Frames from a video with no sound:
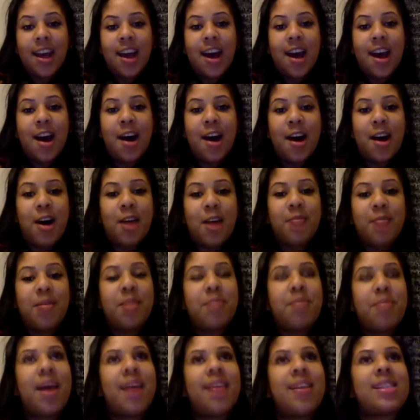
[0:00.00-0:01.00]
Um,
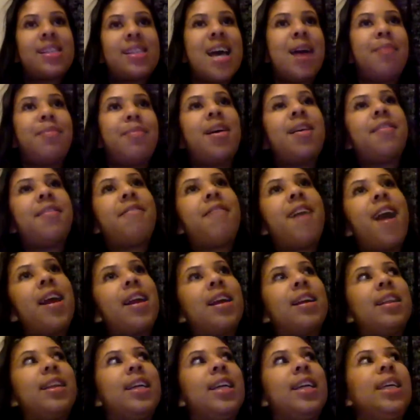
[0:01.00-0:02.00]
and by the time I
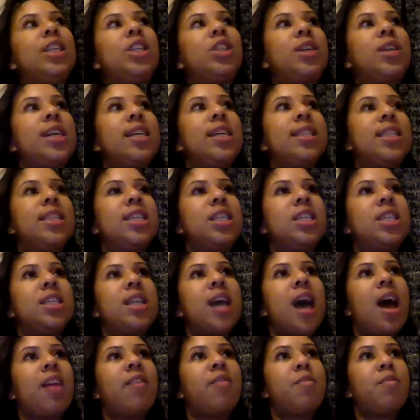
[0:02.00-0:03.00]
finally transitioned
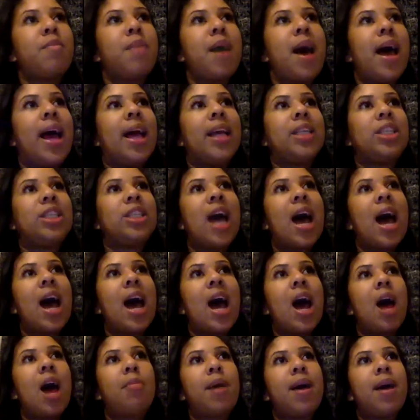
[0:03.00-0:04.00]
out of my
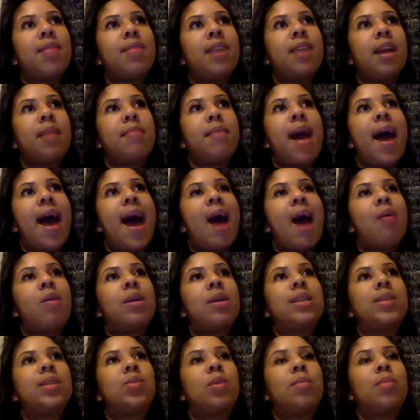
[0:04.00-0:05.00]
job, I think my
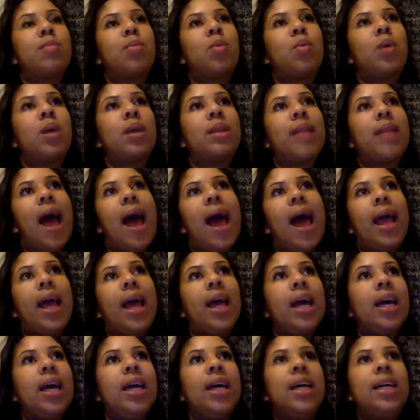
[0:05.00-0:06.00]
hours were more like
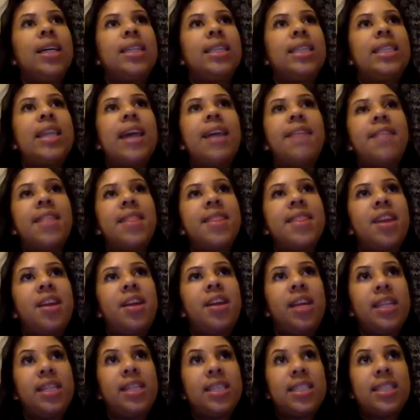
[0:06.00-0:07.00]

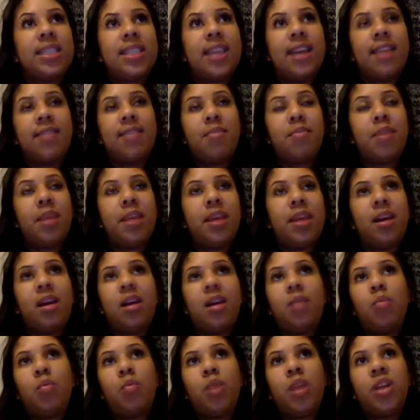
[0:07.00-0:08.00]
7:30 to 7
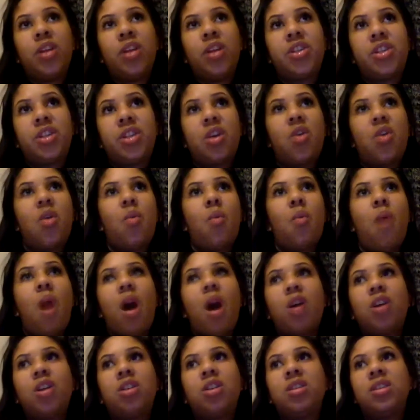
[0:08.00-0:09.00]
p.m., which on
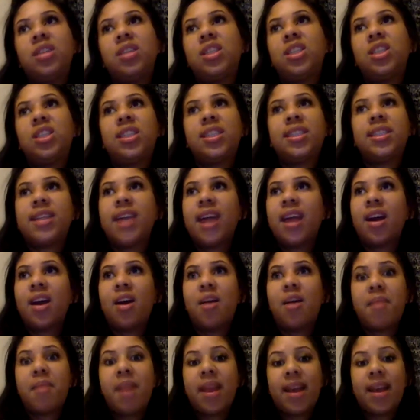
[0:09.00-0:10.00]
Wall Street is just like,
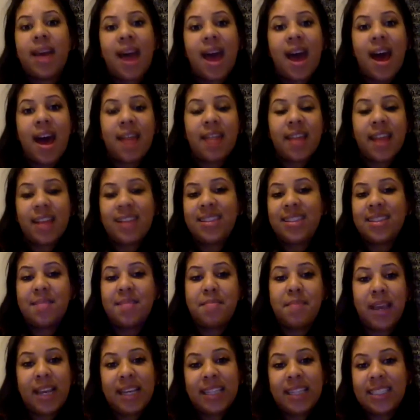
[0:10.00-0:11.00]
oh my God, that's
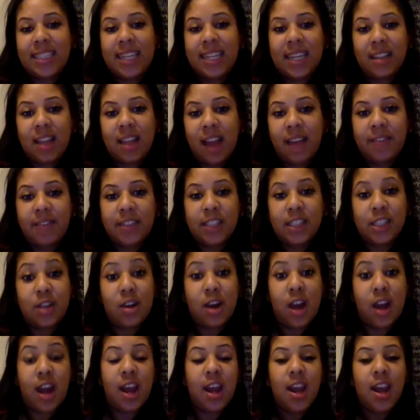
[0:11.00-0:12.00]
amazing. Life is great